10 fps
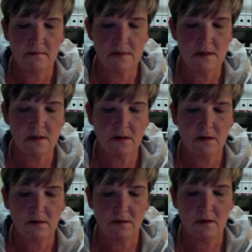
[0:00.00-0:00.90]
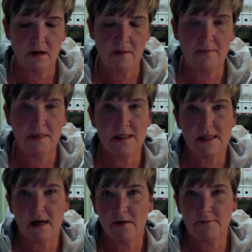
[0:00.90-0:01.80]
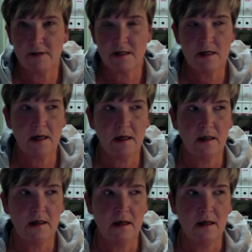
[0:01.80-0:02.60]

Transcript: So I missed out on Fiji.